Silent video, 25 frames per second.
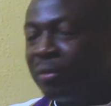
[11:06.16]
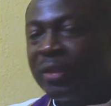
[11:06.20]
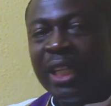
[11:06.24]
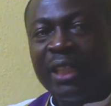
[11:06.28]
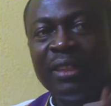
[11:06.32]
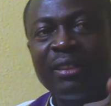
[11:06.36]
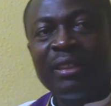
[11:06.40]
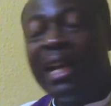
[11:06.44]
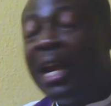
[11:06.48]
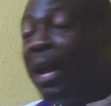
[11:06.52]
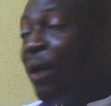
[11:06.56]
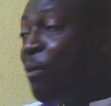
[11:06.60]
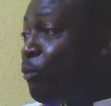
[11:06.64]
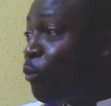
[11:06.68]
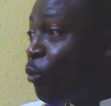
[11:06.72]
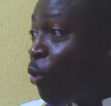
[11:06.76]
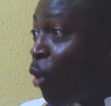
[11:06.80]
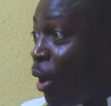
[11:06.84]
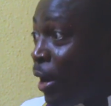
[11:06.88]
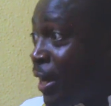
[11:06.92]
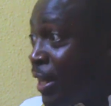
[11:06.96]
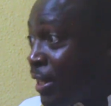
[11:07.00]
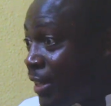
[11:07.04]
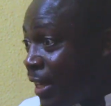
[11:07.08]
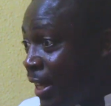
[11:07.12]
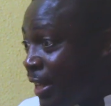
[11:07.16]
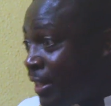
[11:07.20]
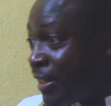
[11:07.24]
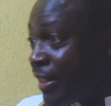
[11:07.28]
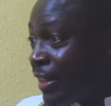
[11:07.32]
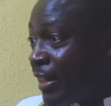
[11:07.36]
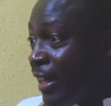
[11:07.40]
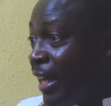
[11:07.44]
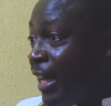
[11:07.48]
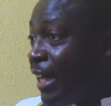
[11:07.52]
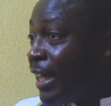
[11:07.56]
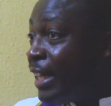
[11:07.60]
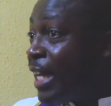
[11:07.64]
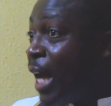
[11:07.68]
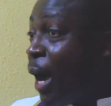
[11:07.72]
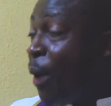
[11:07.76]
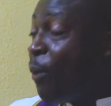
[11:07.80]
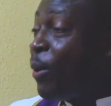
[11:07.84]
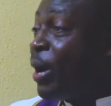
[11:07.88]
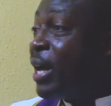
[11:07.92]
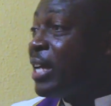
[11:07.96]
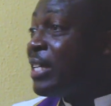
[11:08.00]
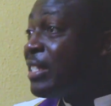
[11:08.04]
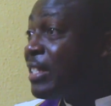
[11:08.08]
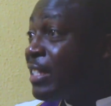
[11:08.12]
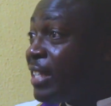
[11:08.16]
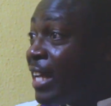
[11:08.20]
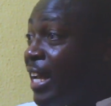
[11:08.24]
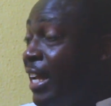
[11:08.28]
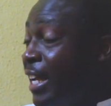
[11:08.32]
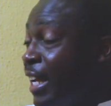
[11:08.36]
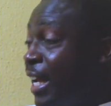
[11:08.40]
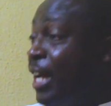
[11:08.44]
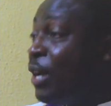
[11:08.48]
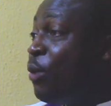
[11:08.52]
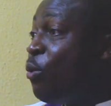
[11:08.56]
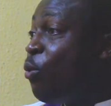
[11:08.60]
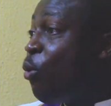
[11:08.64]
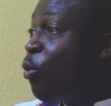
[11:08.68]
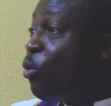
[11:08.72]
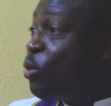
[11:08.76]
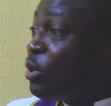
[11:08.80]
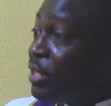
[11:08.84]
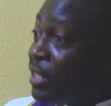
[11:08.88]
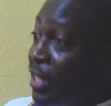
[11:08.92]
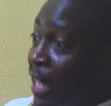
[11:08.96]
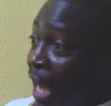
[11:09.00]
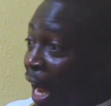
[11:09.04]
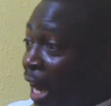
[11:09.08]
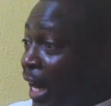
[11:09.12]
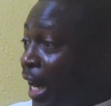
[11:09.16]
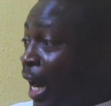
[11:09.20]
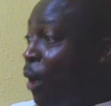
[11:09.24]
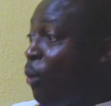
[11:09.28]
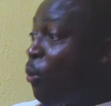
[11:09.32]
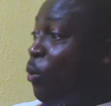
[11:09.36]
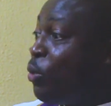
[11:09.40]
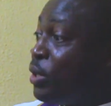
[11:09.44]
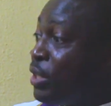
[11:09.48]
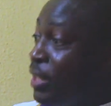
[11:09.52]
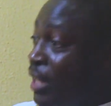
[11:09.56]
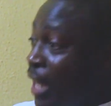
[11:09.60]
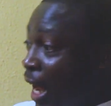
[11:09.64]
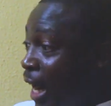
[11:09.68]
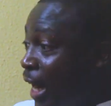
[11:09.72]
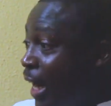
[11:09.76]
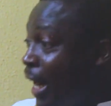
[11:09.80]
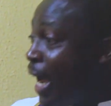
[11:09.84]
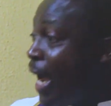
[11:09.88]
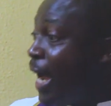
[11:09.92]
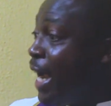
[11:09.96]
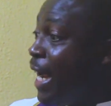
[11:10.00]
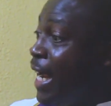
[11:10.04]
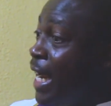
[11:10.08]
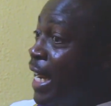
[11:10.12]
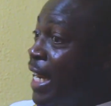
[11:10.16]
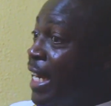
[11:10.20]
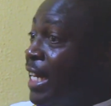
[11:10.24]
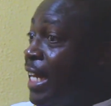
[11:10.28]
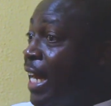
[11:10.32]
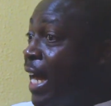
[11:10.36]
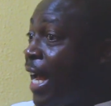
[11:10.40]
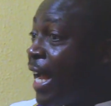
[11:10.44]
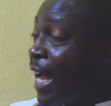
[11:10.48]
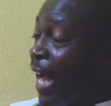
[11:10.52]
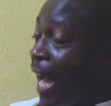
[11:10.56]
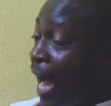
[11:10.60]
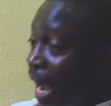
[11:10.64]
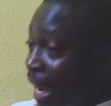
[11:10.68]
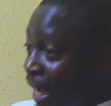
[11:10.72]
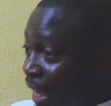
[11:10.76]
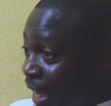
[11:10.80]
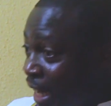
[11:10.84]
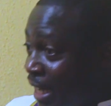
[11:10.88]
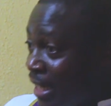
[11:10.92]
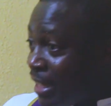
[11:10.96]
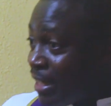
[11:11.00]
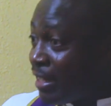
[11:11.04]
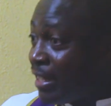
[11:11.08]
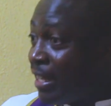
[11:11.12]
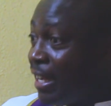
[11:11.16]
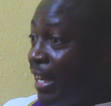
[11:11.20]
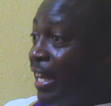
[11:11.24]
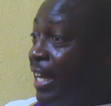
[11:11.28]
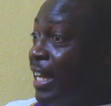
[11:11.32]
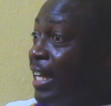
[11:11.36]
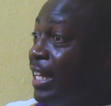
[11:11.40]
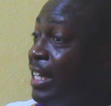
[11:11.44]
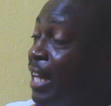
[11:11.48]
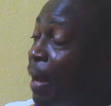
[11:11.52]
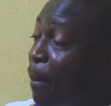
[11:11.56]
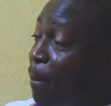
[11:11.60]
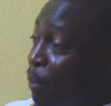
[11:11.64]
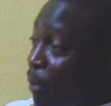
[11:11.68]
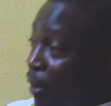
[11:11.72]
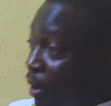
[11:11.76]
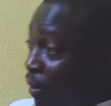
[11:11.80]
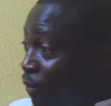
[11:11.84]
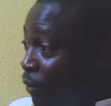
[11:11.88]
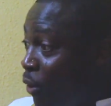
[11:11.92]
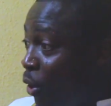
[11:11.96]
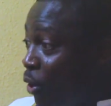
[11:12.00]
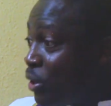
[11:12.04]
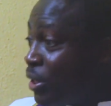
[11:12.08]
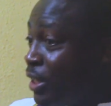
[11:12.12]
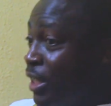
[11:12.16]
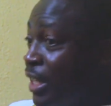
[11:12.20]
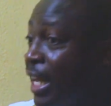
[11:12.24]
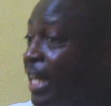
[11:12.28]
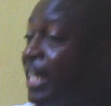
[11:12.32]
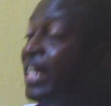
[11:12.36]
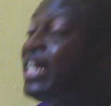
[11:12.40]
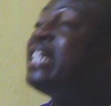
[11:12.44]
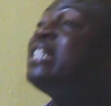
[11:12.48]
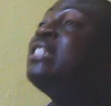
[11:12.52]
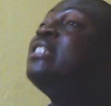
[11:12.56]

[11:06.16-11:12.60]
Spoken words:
the same voices that were singing Hosanna, Hosanna in the highest the previous year, the